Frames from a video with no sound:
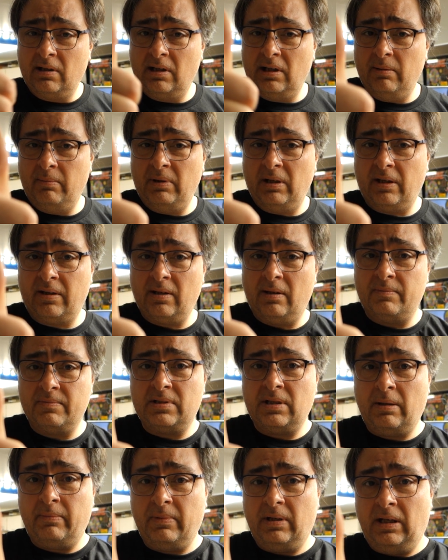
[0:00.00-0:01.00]
Give me a
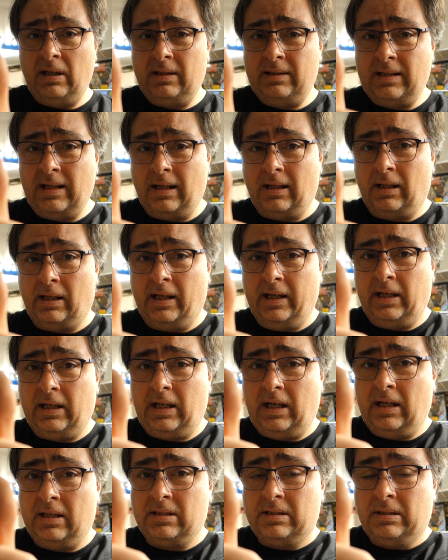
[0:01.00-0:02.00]
thumbs up, hit that
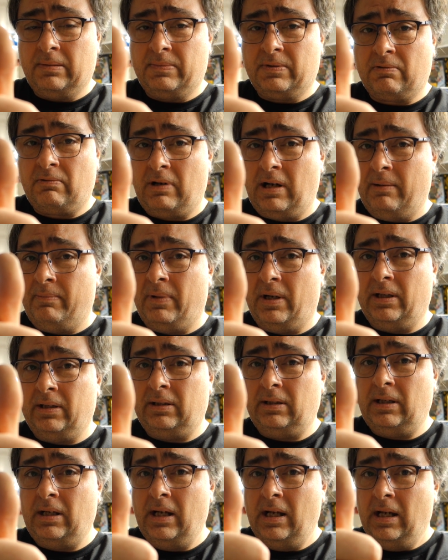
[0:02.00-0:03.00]
like and subscribe
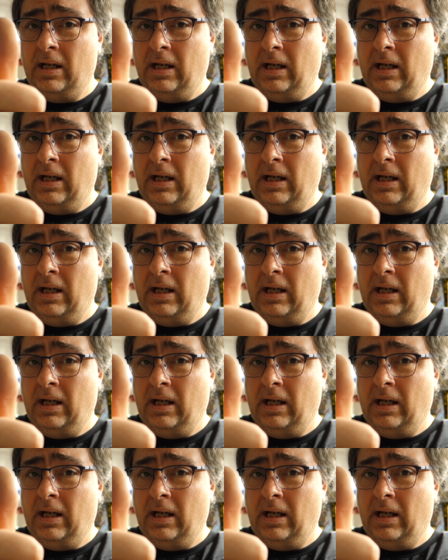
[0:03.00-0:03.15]
button,